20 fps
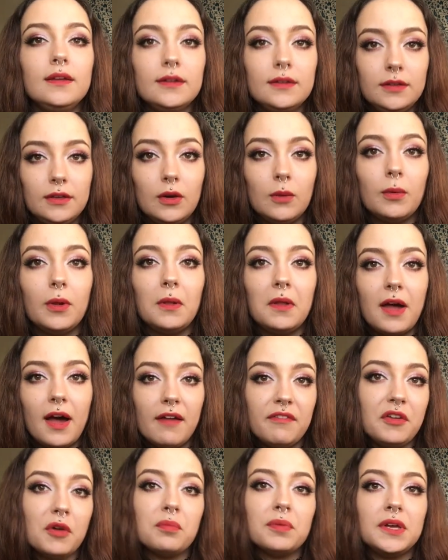you will have
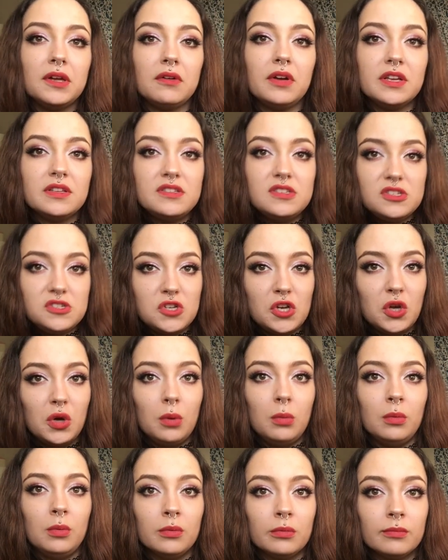your period
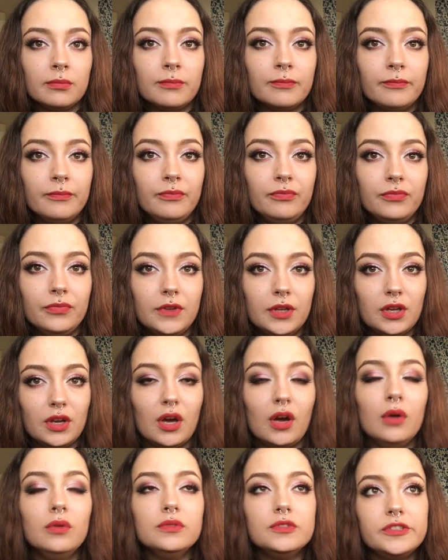soon, you
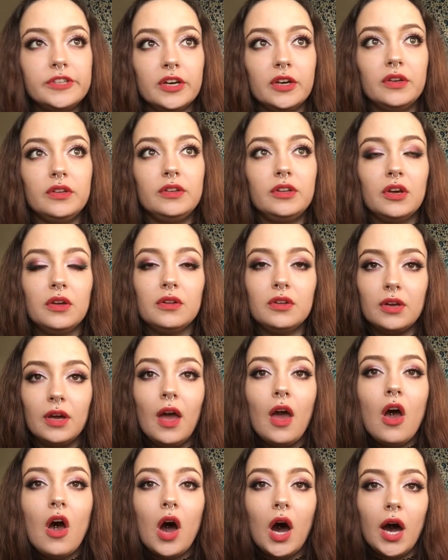know. So
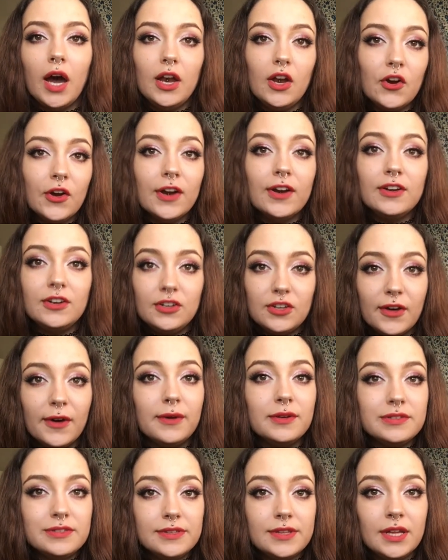I learned
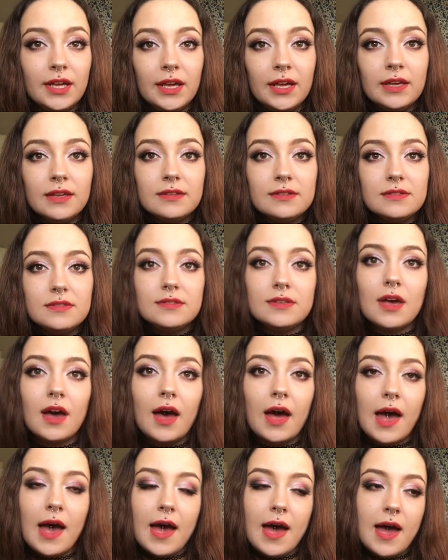those things,
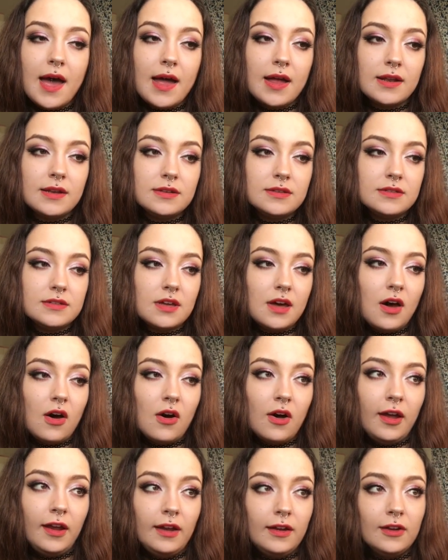and
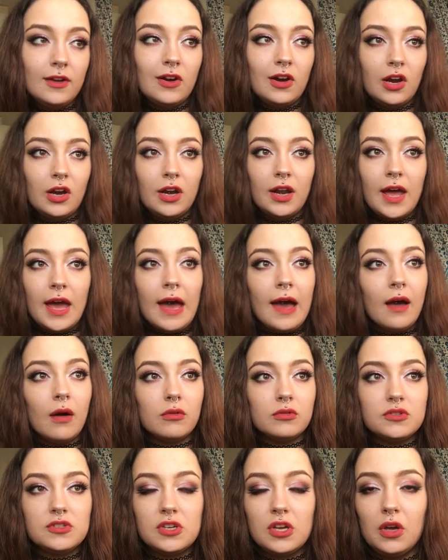I learned how
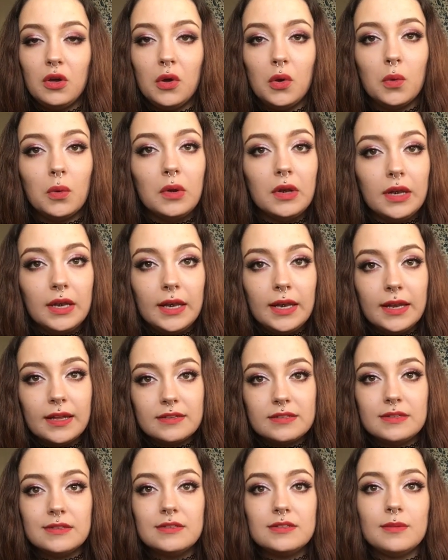to
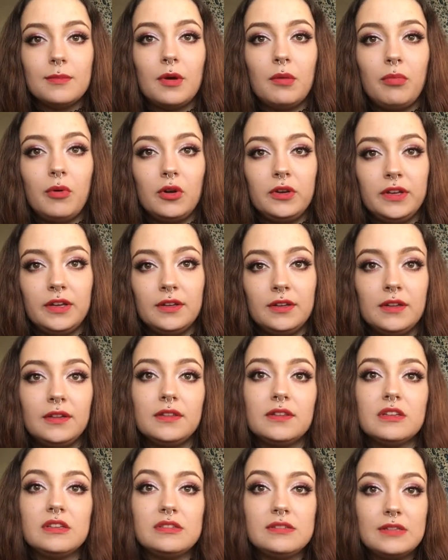listen to my body and
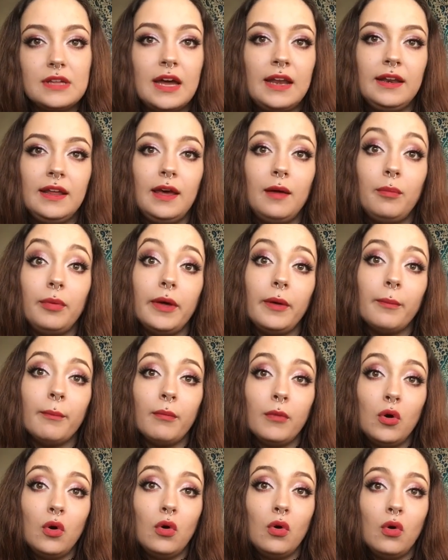understand it a bit
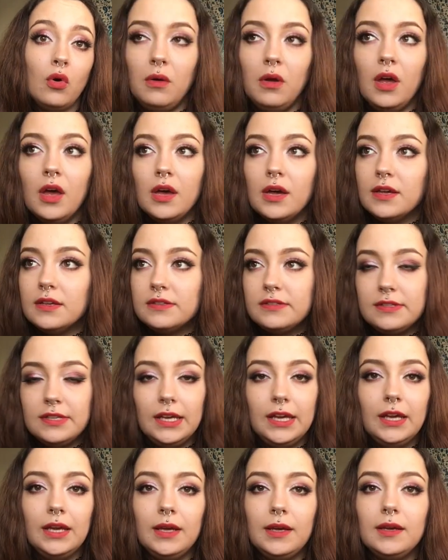more,
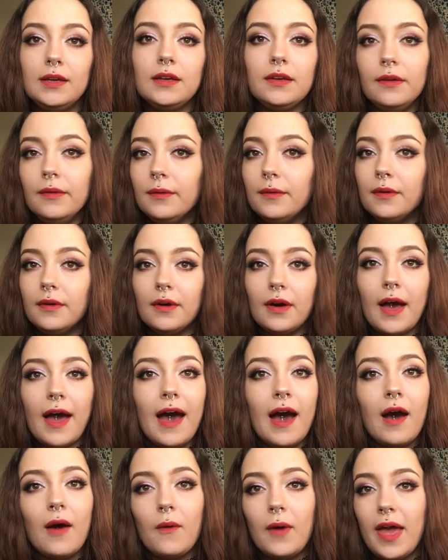see
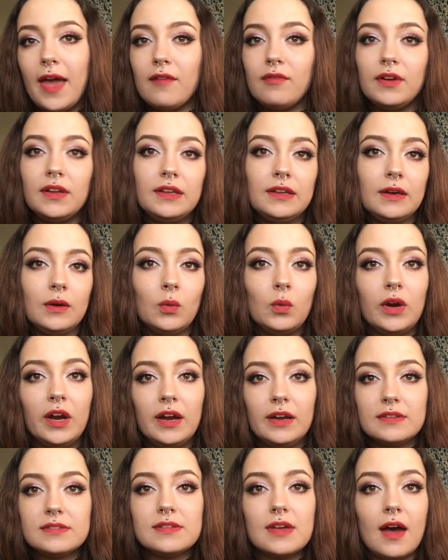how everything
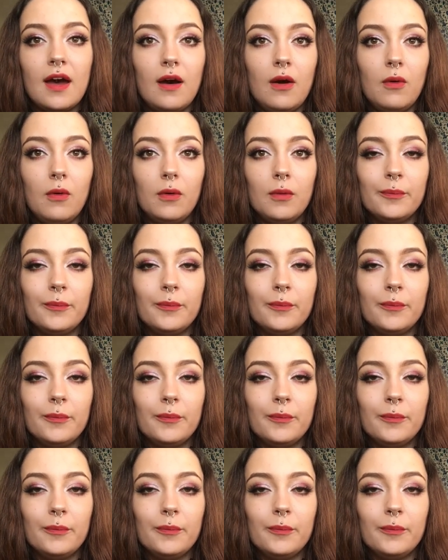works out.